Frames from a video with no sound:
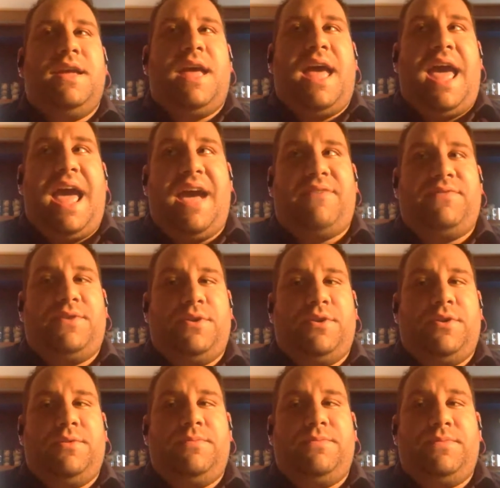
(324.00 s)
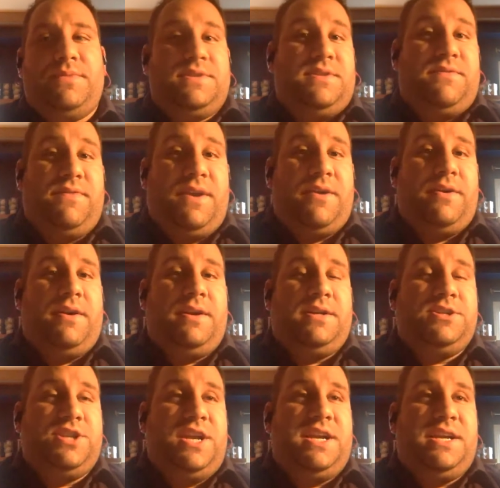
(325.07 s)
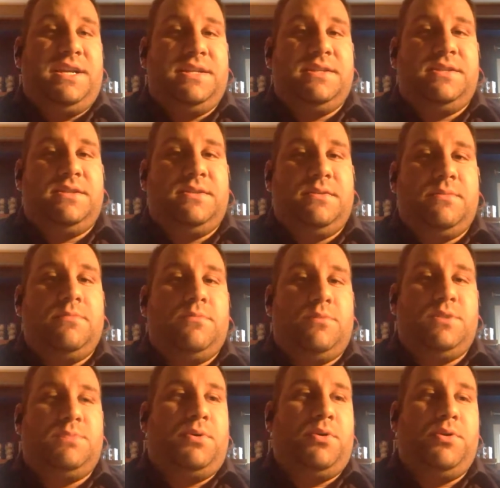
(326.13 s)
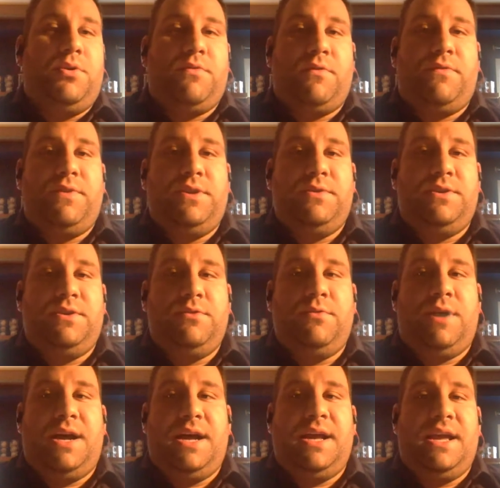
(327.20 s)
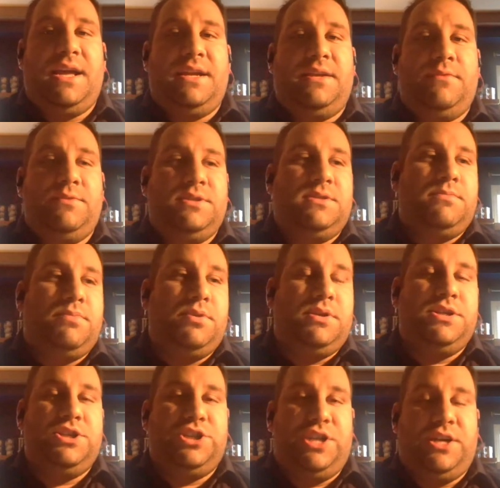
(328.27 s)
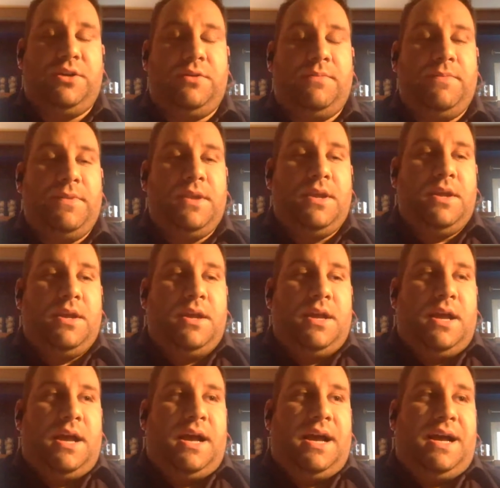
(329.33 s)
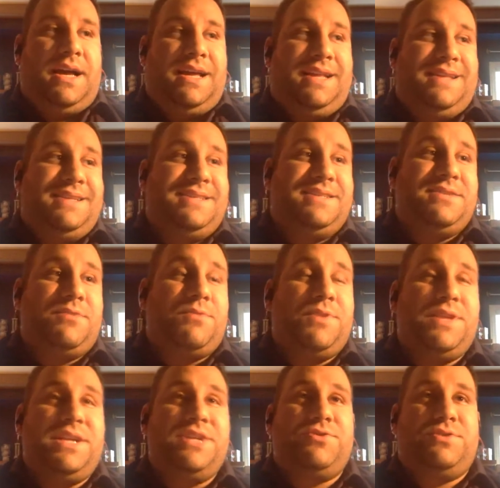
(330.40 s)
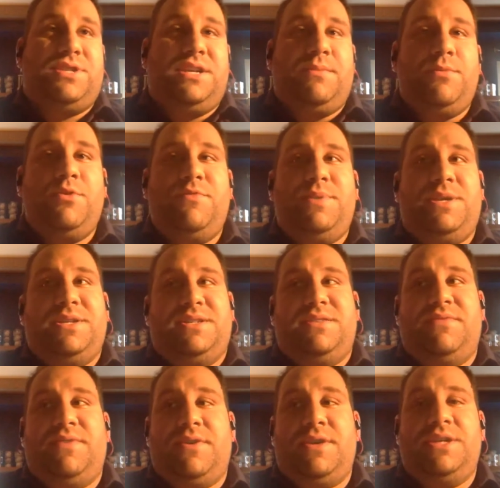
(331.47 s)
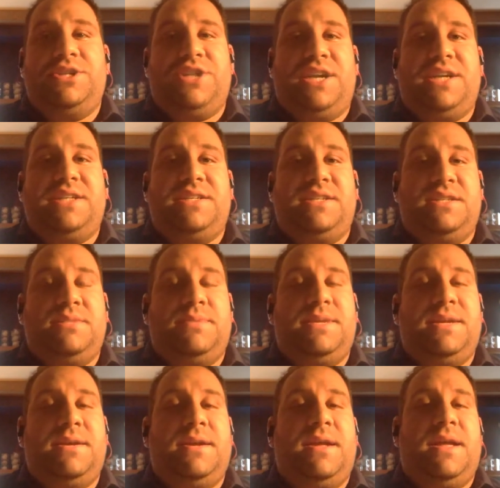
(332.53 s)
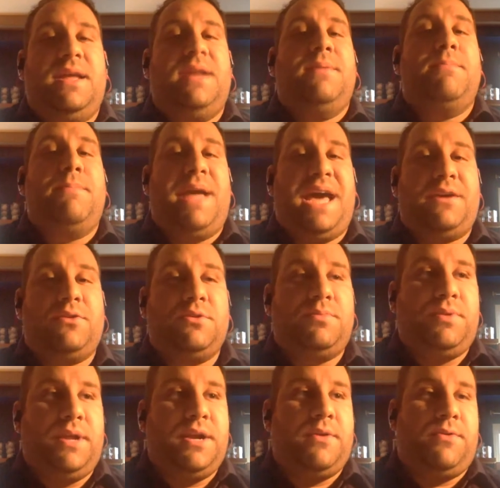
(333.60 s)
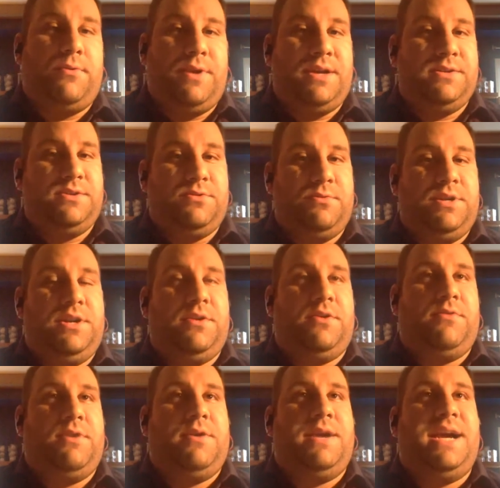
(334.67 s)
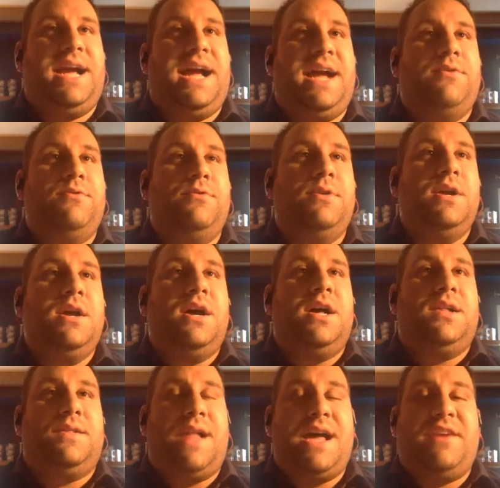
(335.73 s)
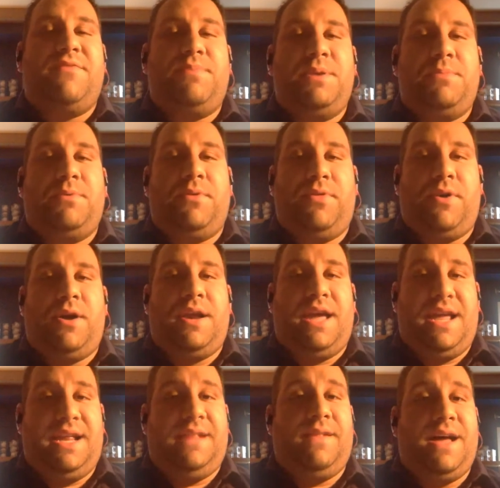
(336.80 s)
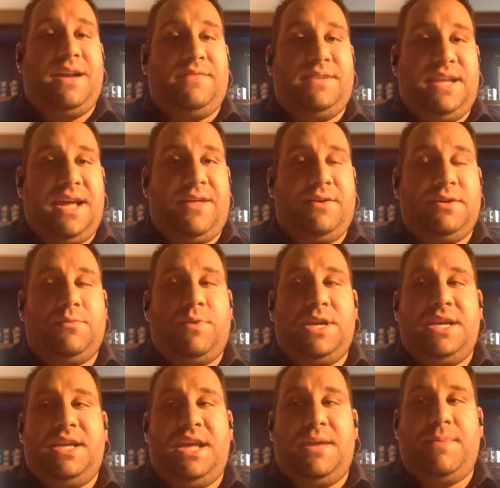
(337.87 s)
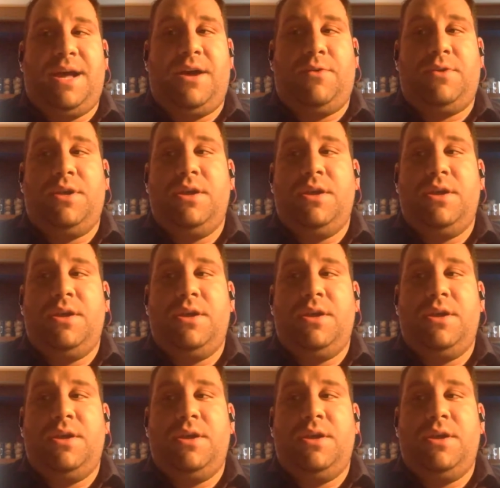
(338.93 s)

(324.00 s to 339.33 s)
after Seferian-Jenkins was pulled over for DUI and he was put in jail. And this is a really interesting move because Seferian-Jenkins has been an embattled player throughout his 3-year career, a guy who a lot of people thought had a lot of talent when he came out